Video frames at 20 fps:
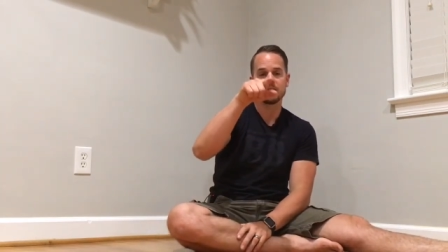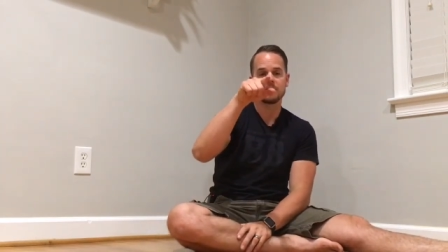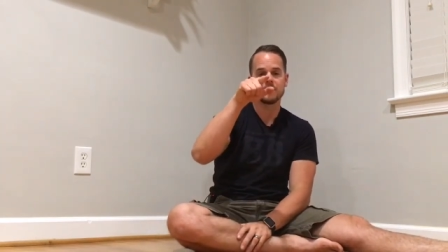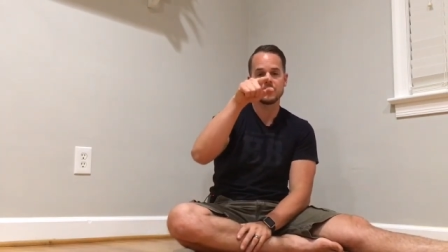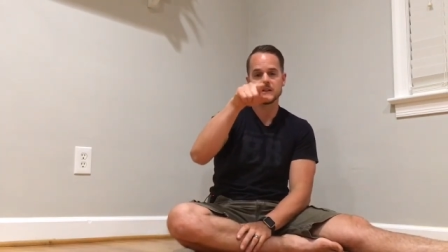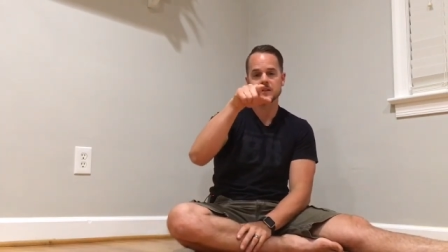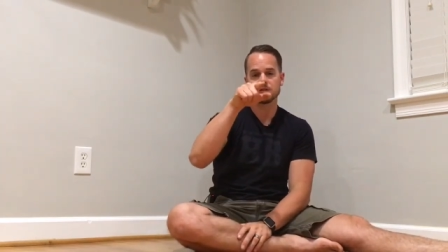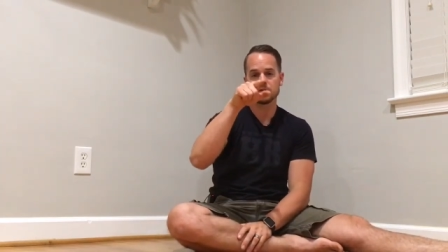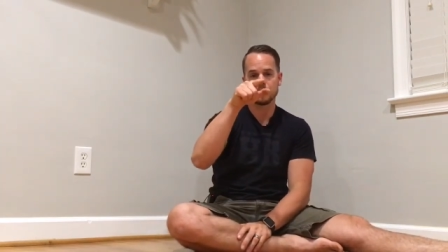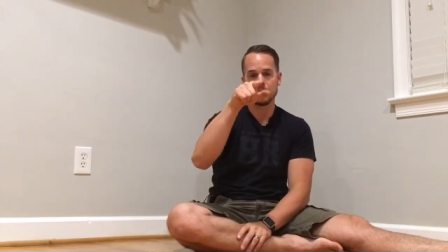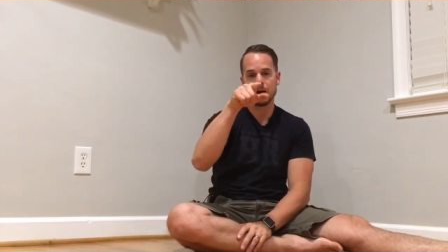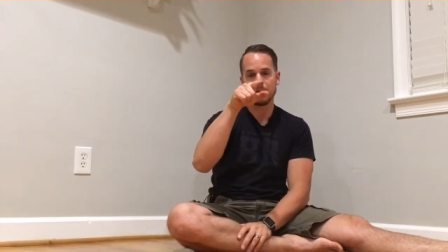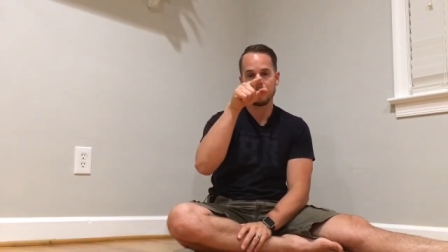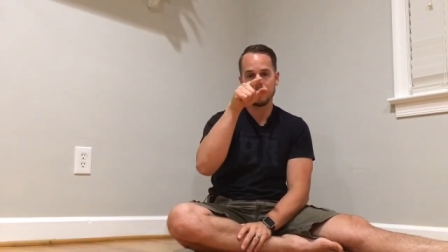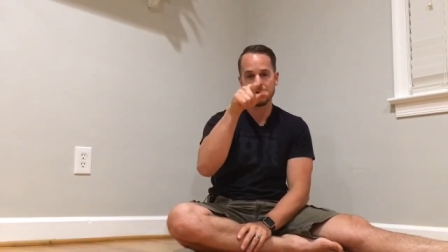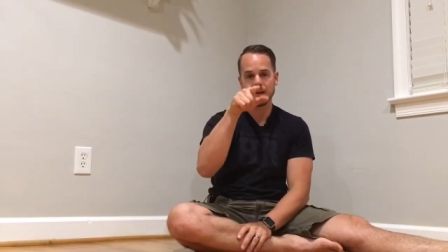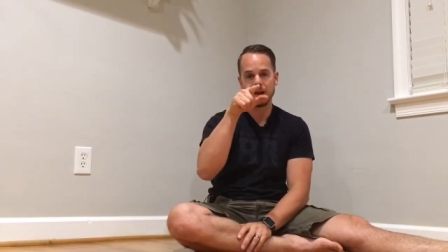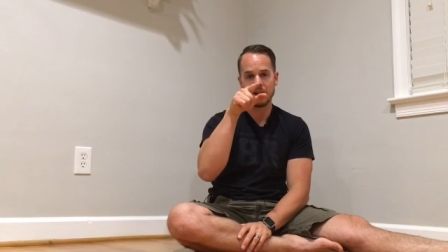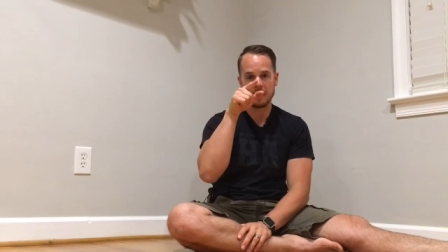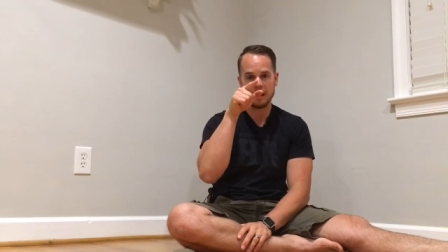
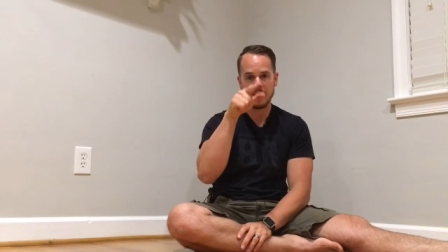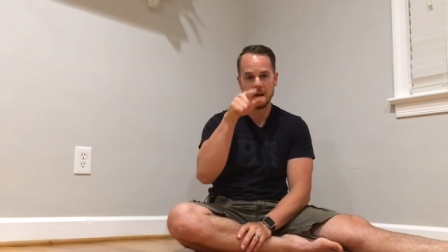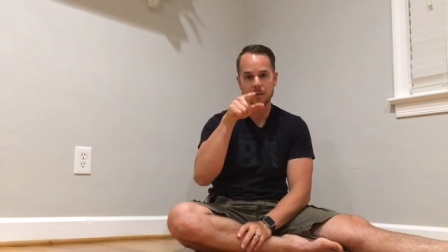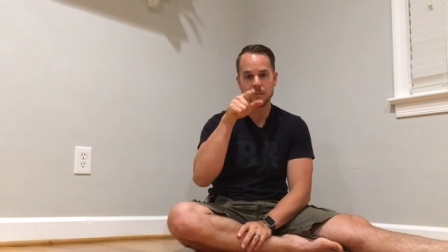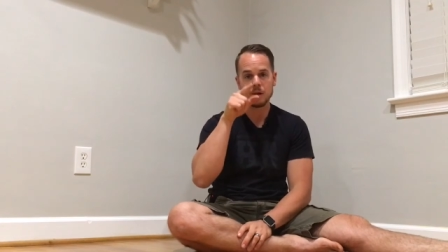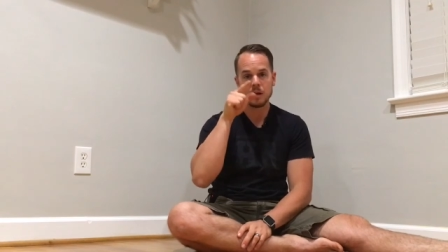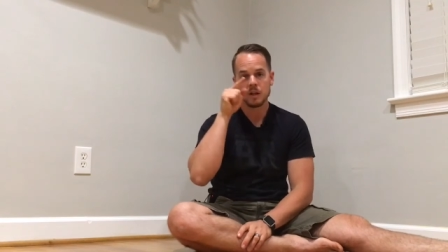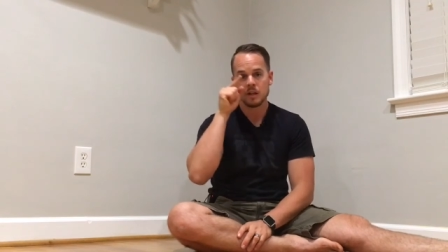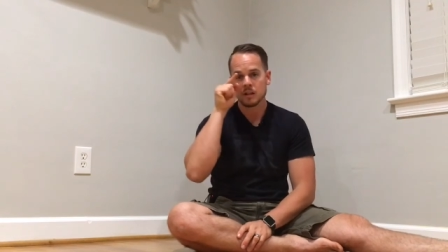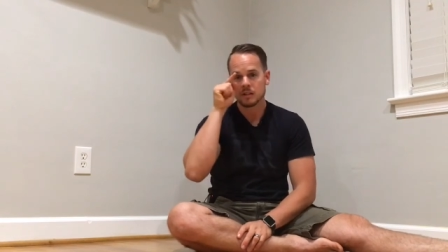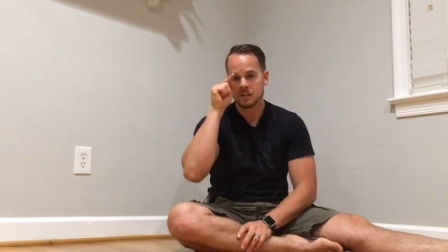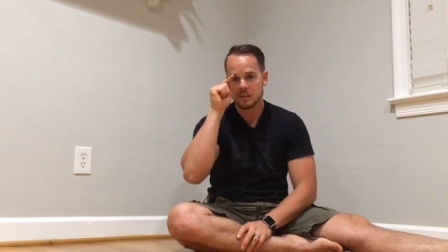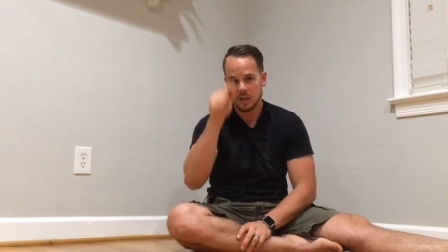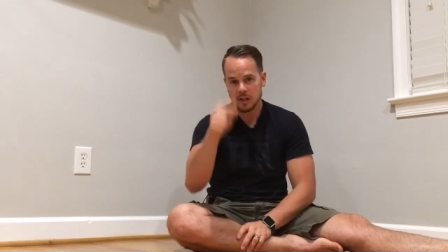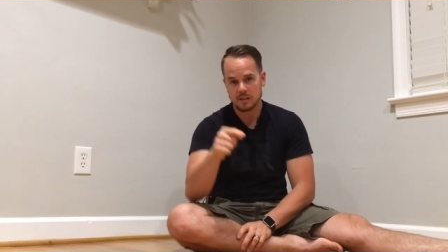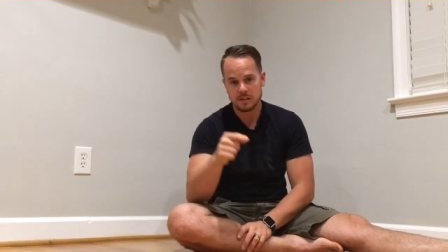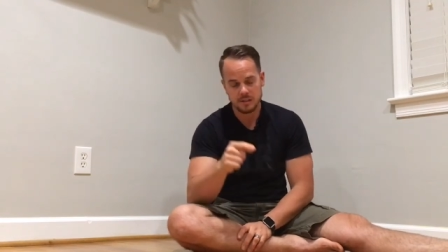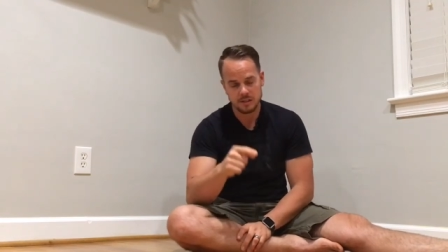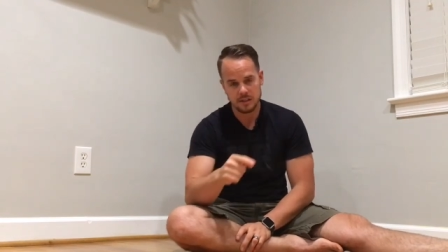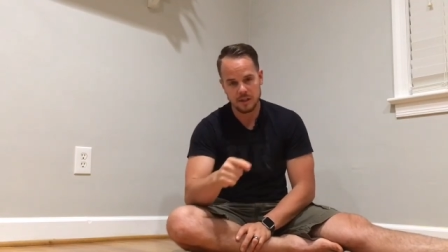fitnessforbackpain.com.
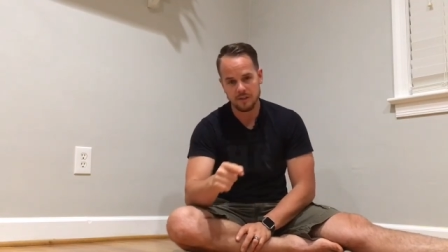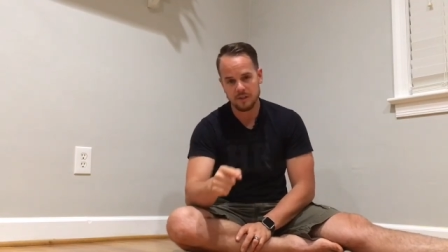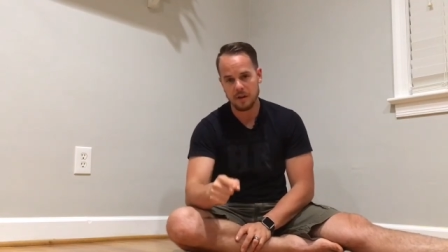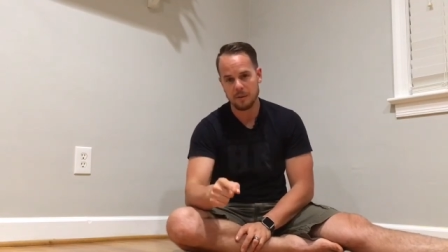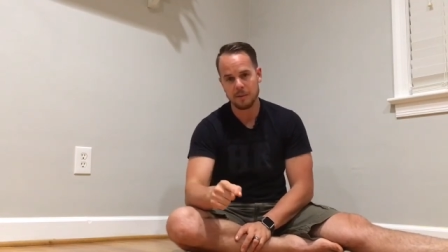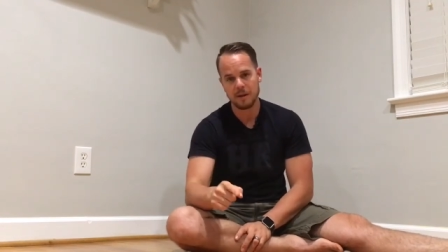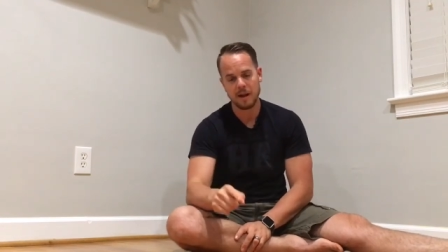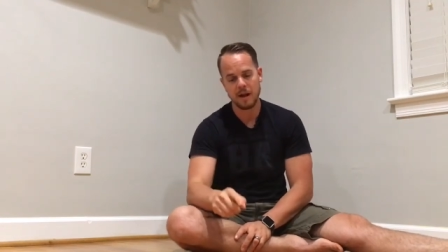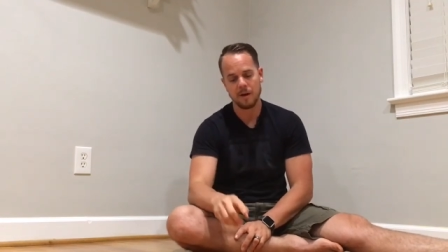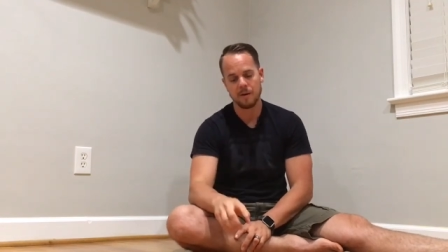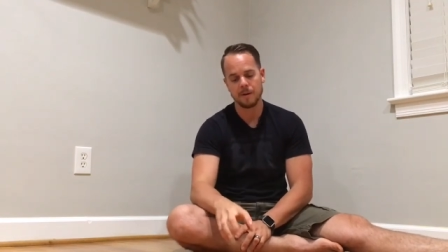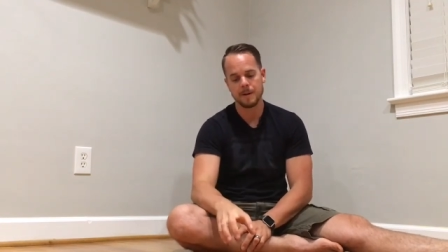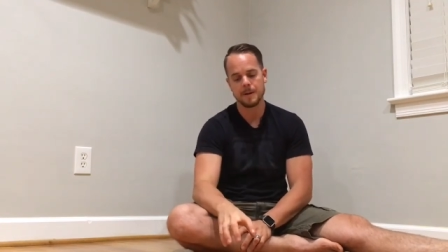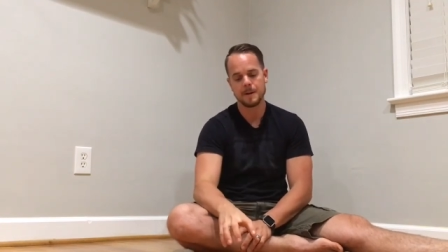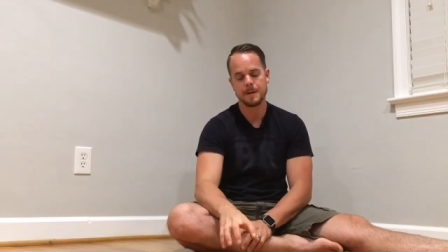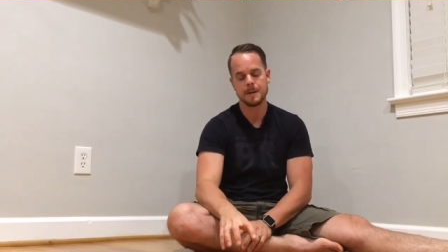Tons of stuff coming out.